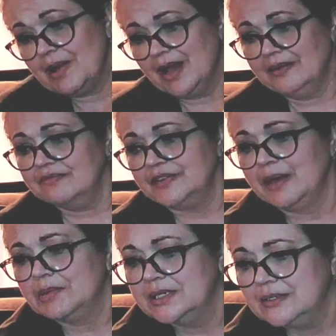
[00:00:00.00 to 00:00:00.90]
my
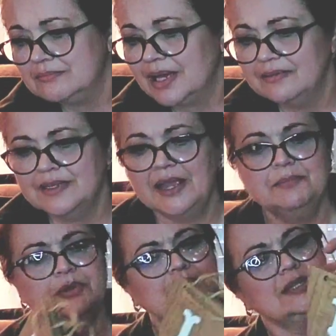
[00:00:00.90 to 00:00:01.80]
family, my
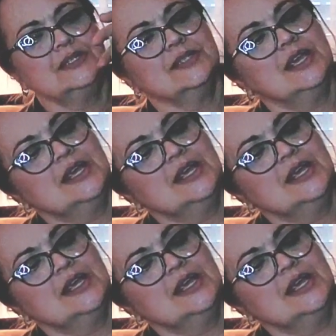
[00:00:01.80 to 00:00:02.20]
name. But look at this.